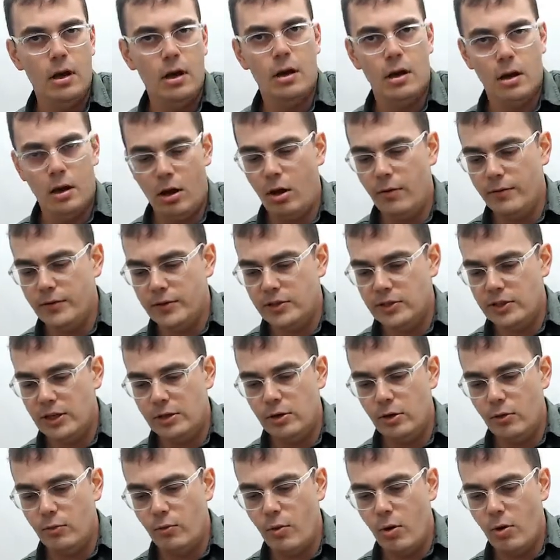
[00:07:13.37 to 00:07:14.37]
all of a sudden
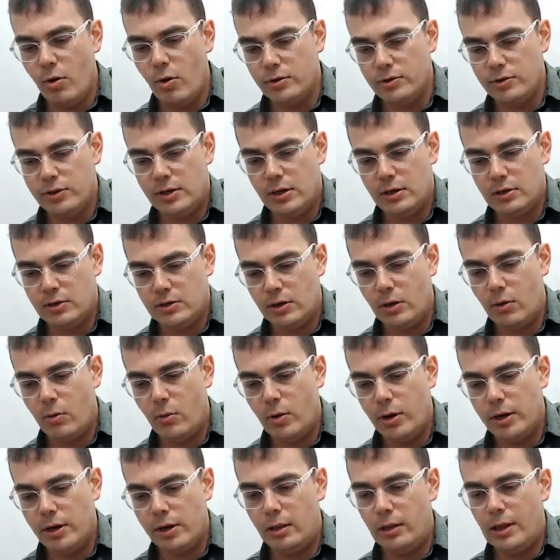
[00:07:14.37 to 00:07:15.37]
your rotor is gonna start
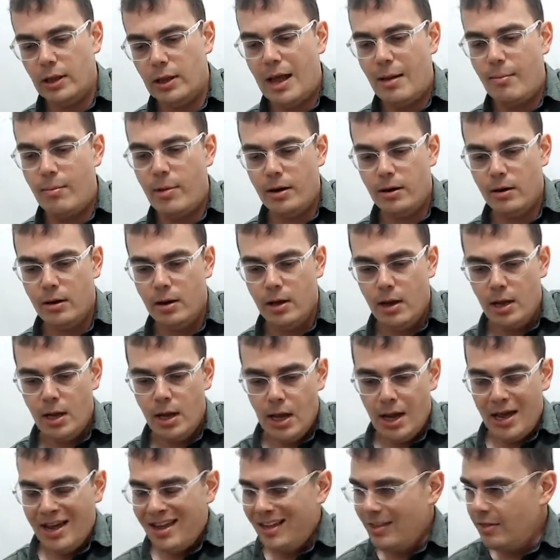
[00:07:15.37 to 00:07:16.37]
working a lot better.
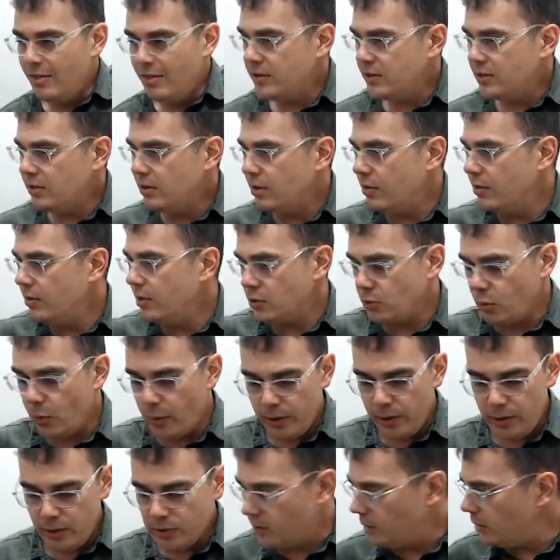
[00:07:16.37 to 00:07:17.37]
This
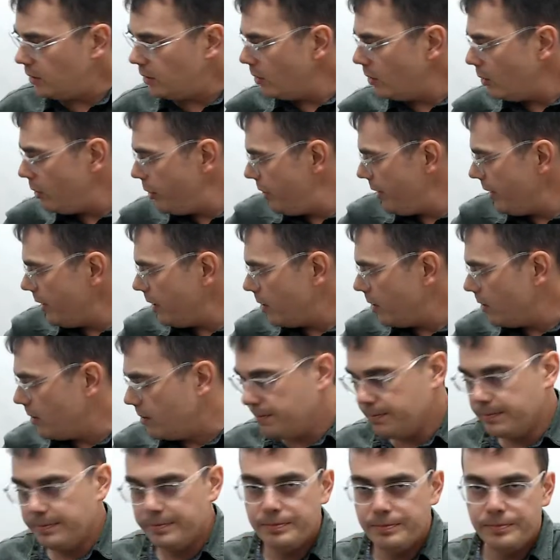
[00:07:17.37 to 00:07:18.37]
oil is a little thicker
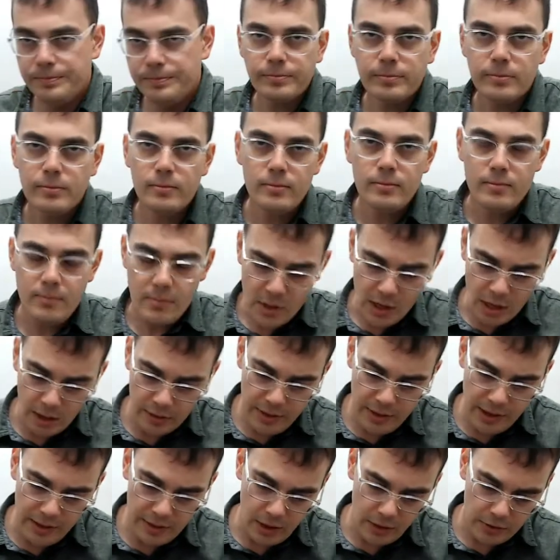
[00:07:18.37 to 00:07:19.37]

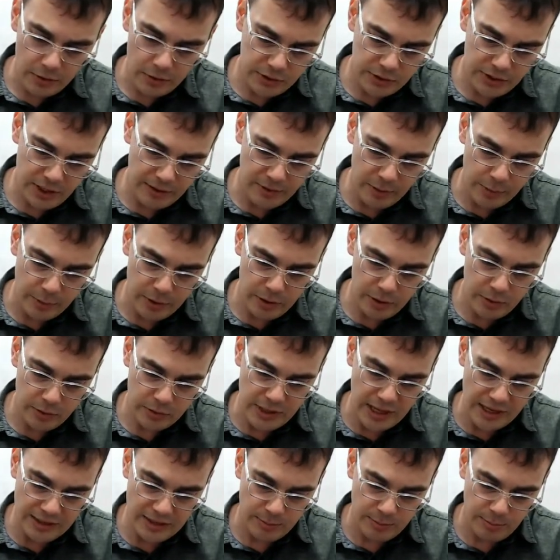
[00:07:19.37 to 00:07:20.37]
than the other stuff that we use, and
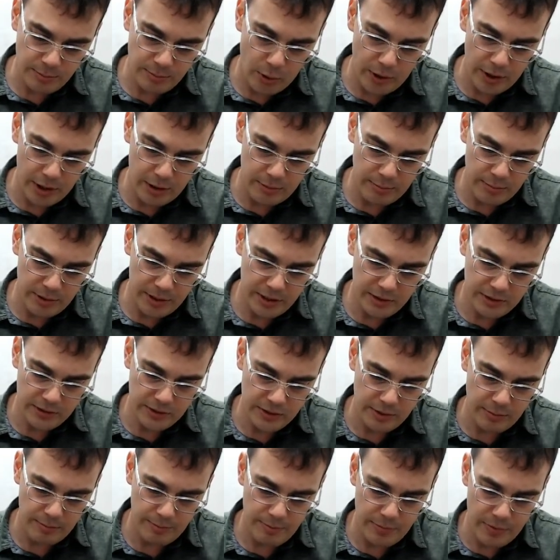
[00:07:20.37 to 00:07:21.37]
that's important because
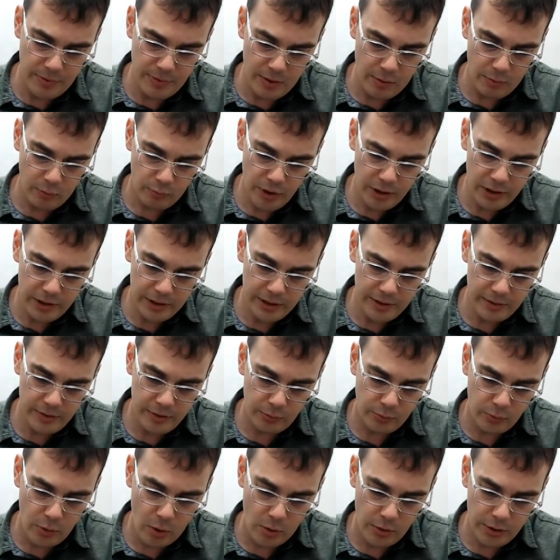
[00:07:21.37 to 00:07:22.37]
the
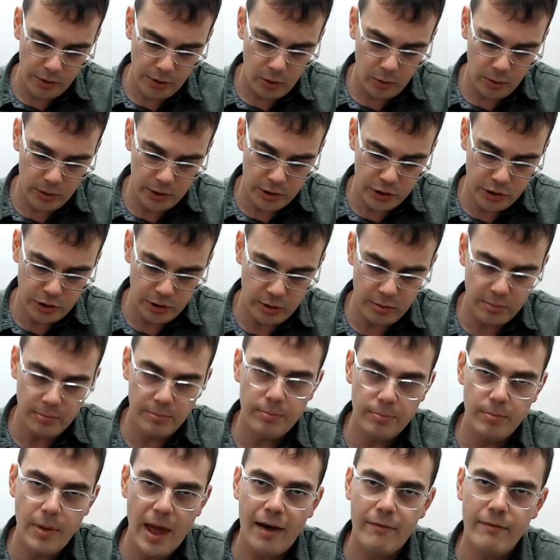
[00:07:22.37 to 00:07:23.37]
rotor core
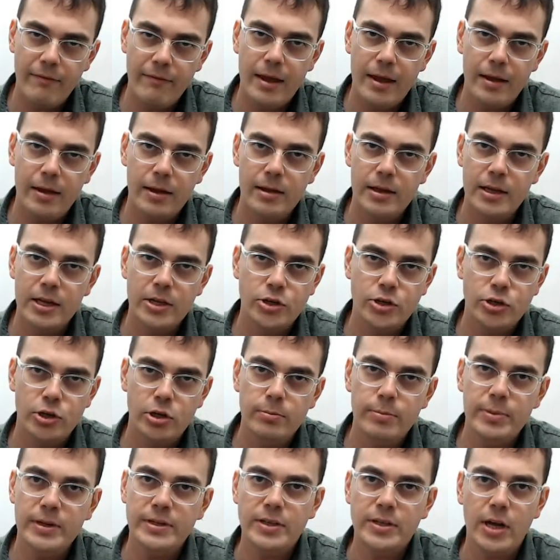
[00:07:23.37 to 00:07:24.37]
shouldn't
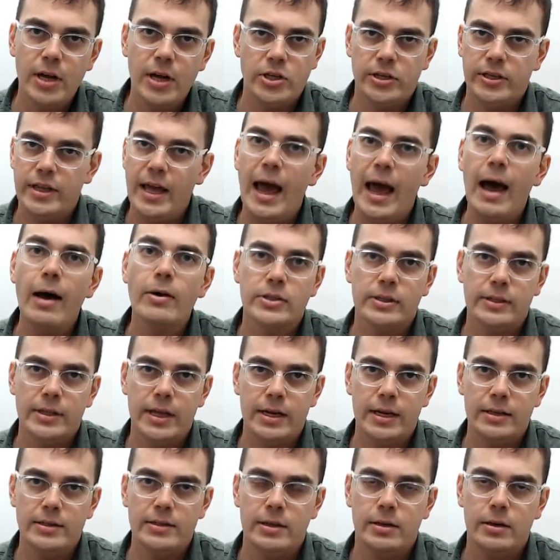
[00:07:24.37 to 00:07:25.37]
be touching the housing that
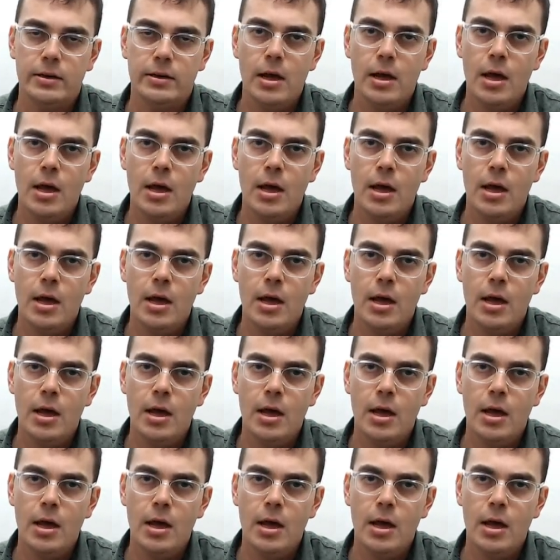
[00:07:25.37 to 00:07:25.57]
it's in.